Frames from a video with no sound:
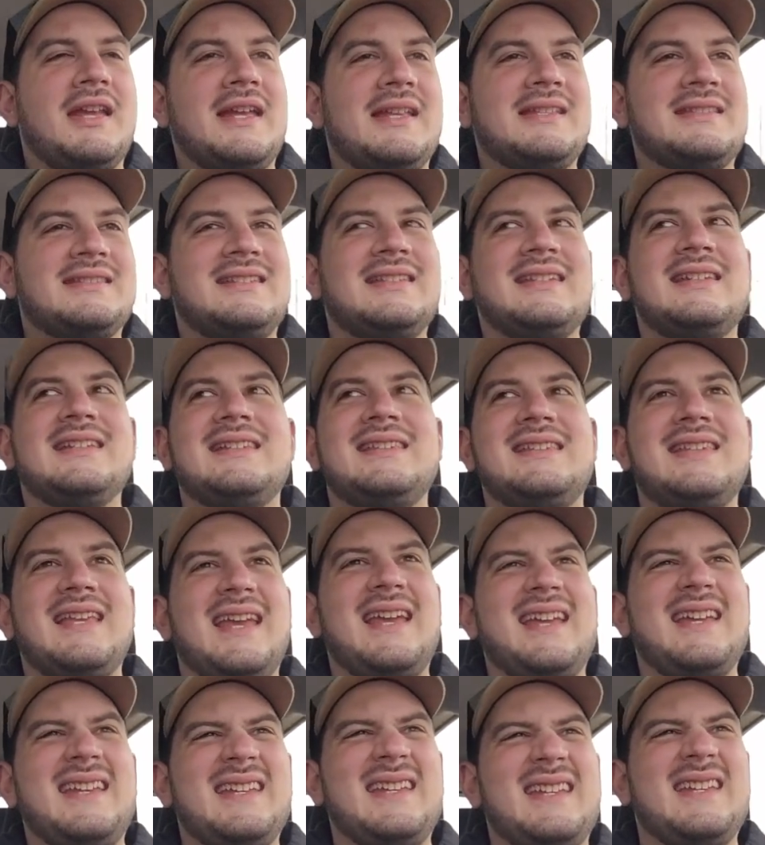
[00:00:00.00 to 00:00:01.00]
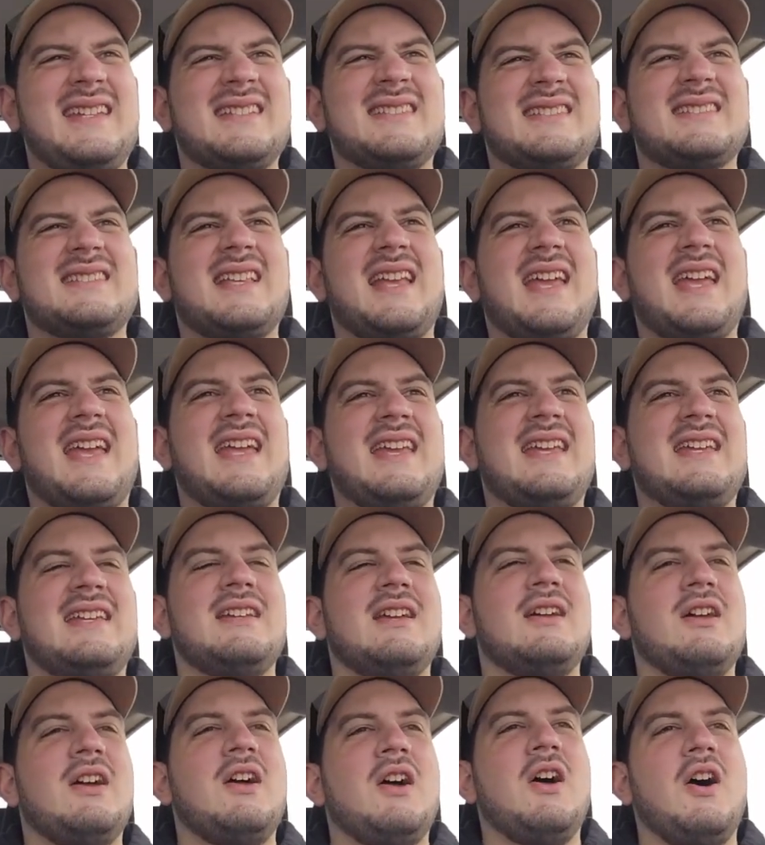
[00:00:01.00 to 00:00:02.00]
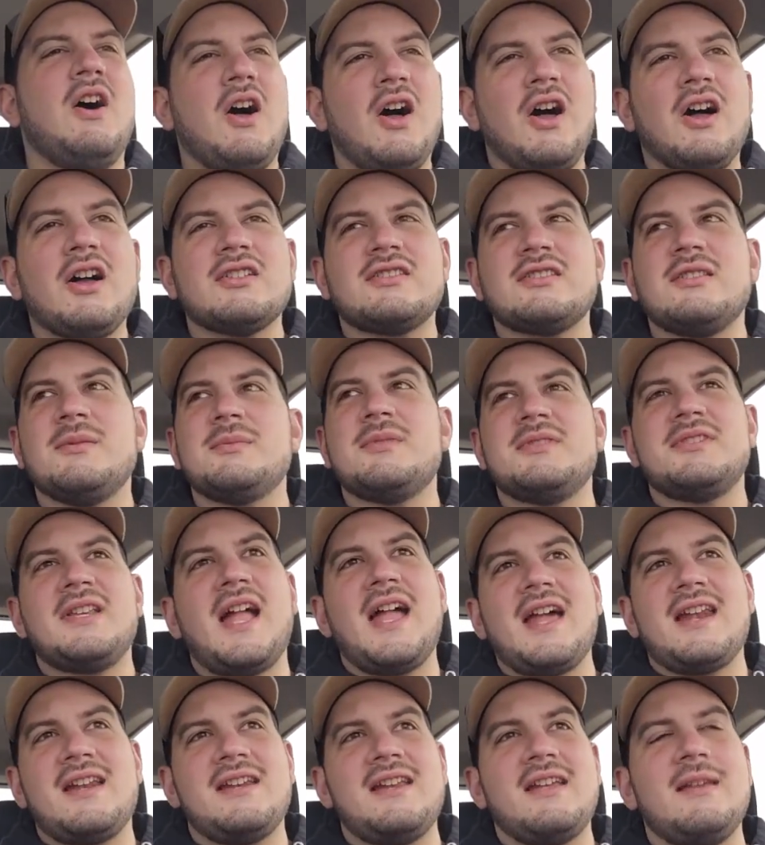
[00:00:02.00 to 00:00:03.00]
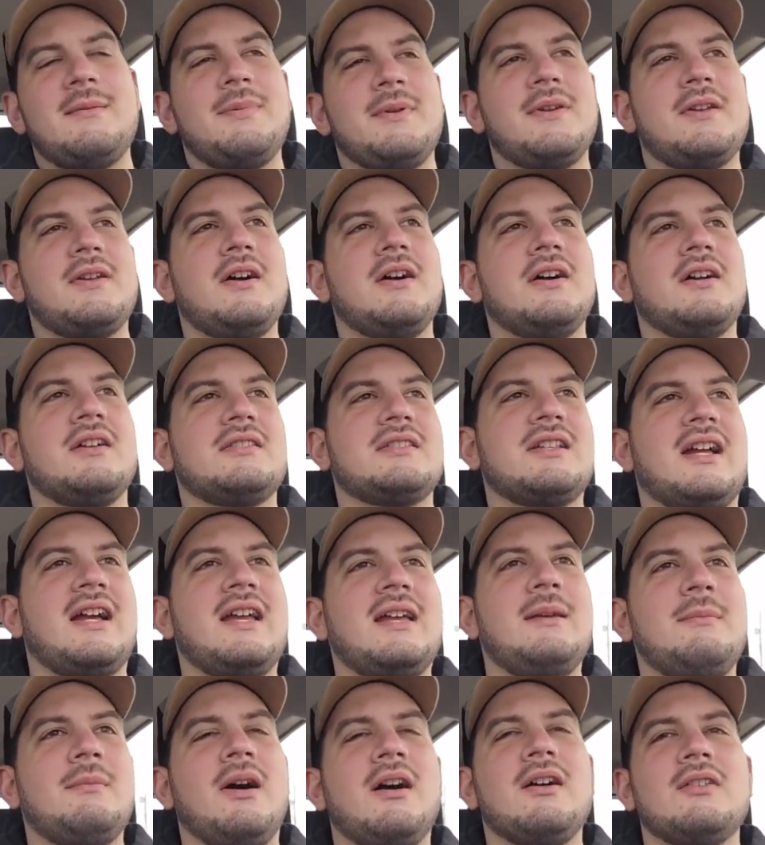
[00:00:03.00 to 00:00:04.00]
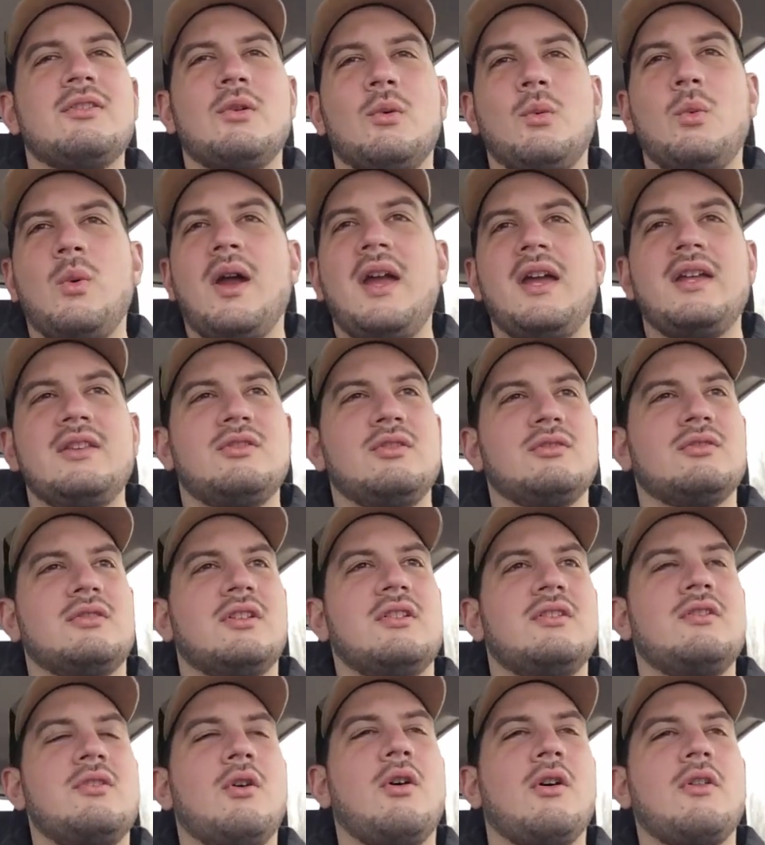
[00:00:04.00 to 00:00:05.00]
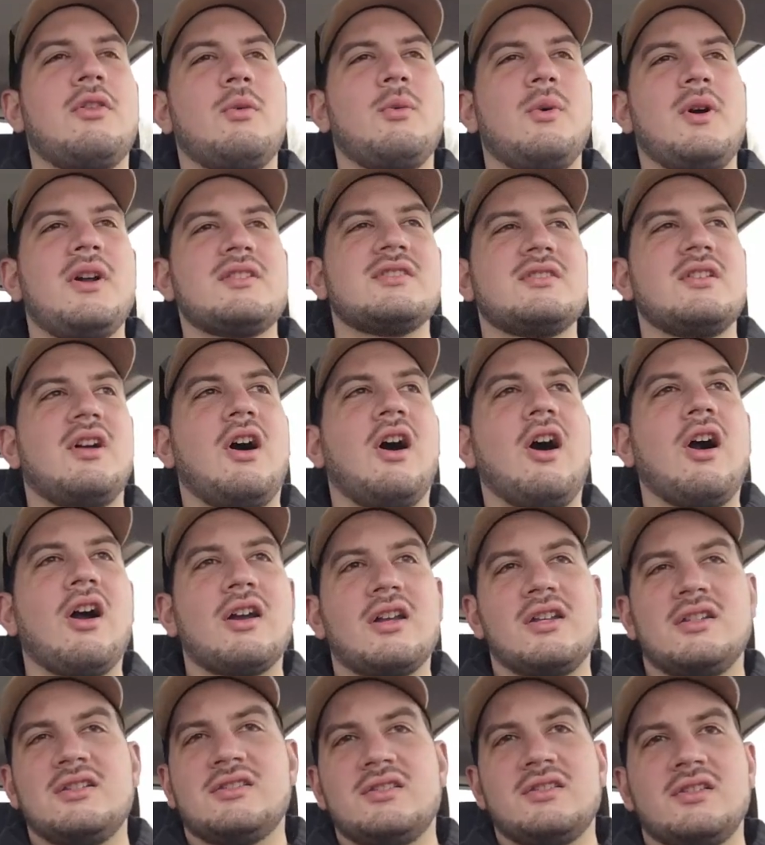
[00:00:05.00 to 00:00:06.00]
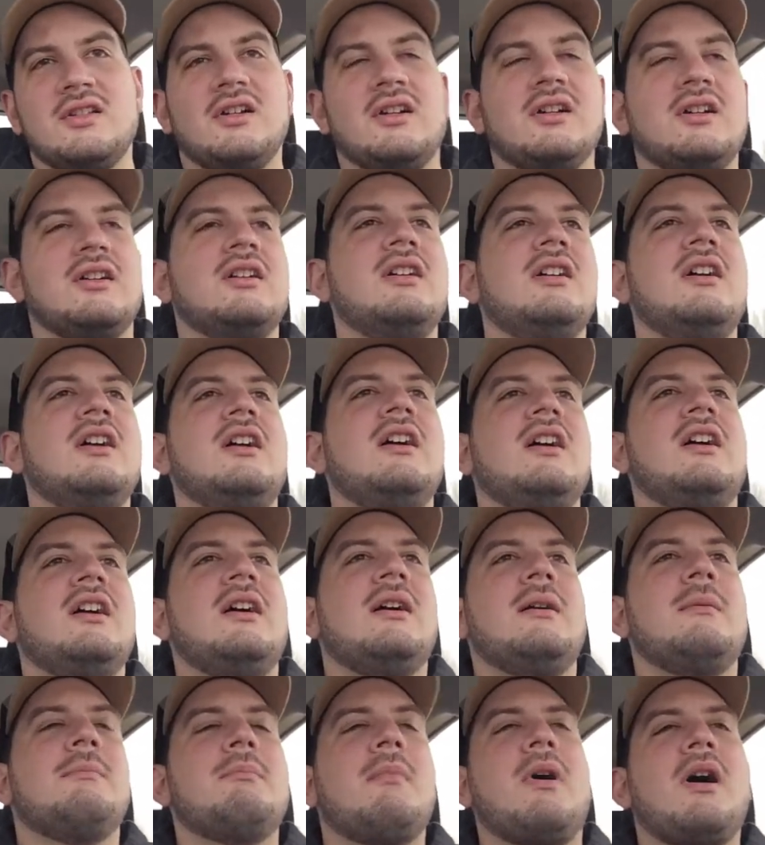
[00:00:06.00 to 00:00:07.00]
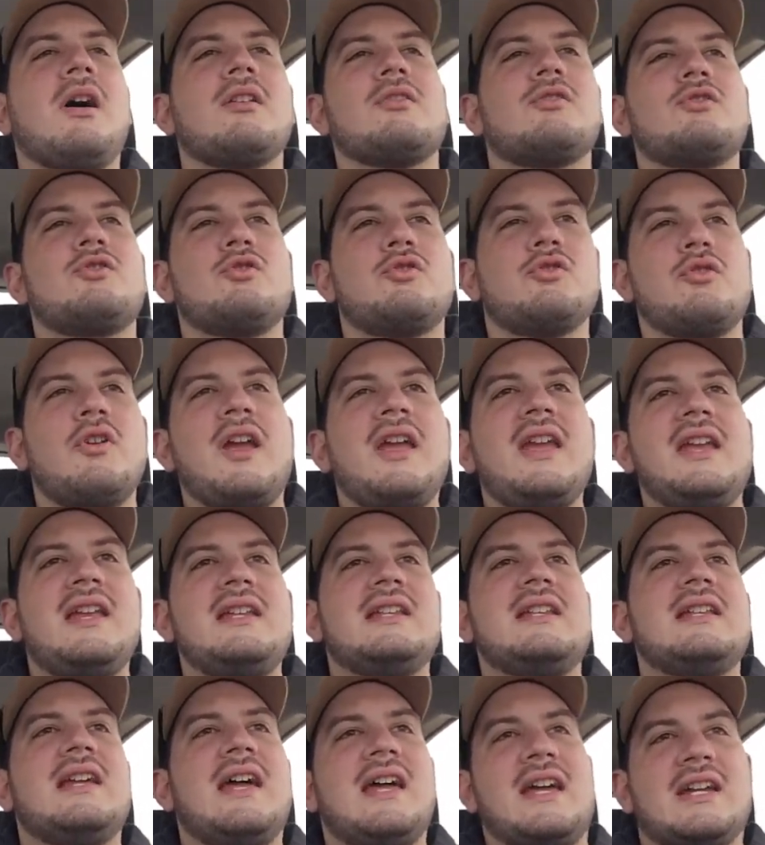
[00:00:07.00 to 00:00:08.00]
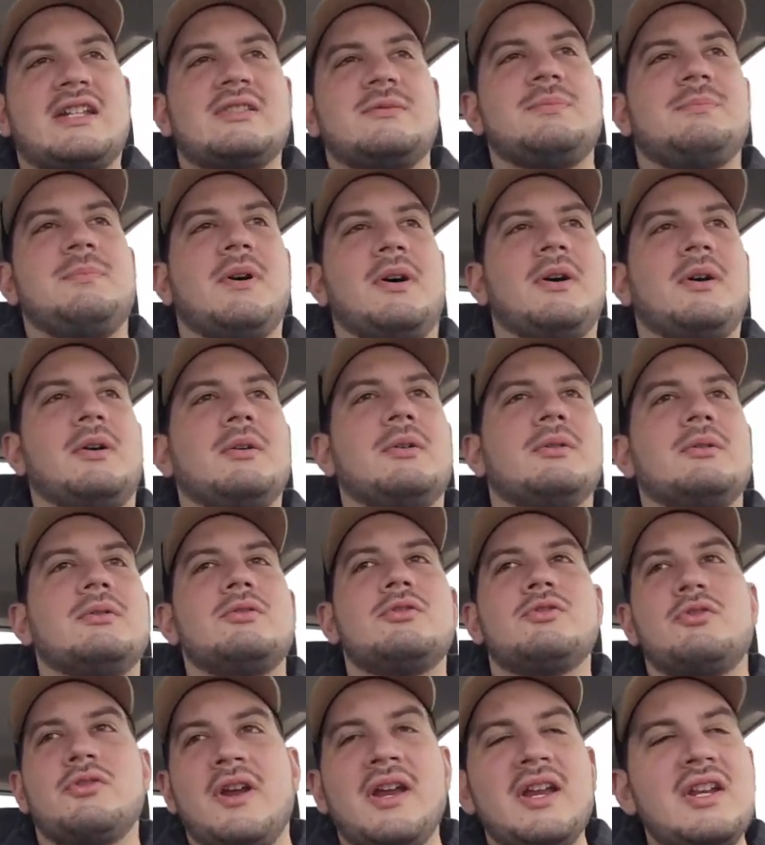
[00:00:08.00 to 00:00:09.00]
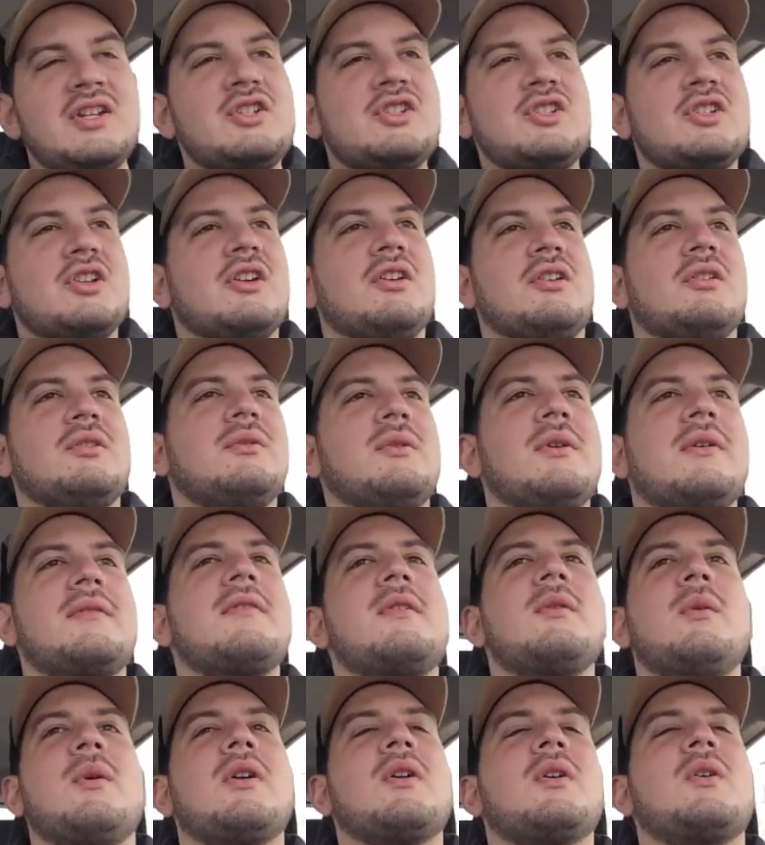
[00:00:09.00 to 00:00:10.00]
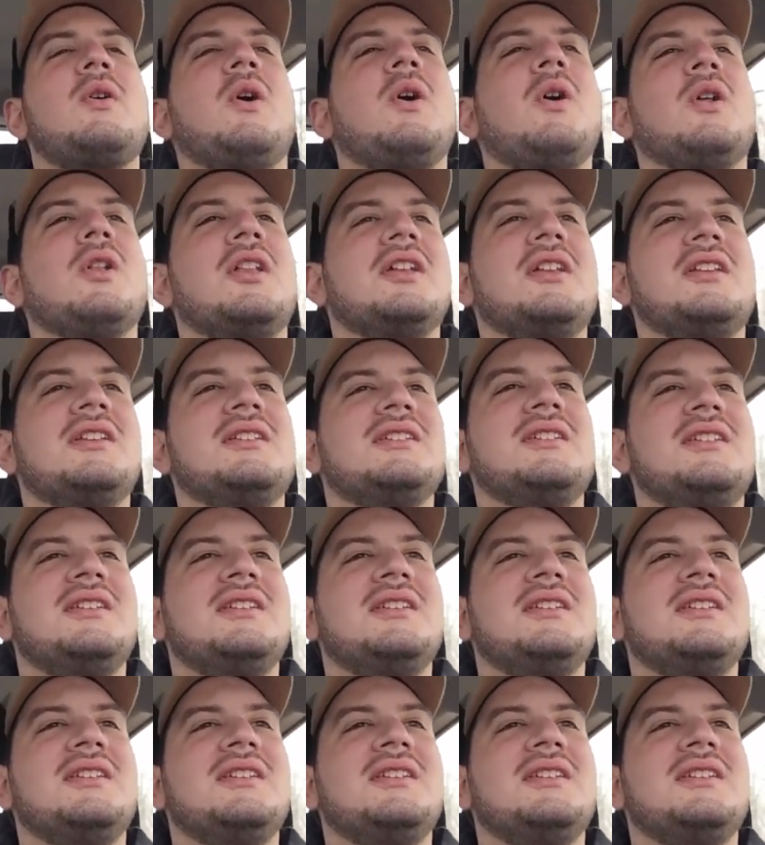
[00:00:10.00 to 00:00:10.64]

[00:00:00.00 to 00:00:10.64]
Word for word: and today is a awesome Saturday because I am on the way to the Northwest Arkansas Model Train Expo, train show, whatever you want to call it,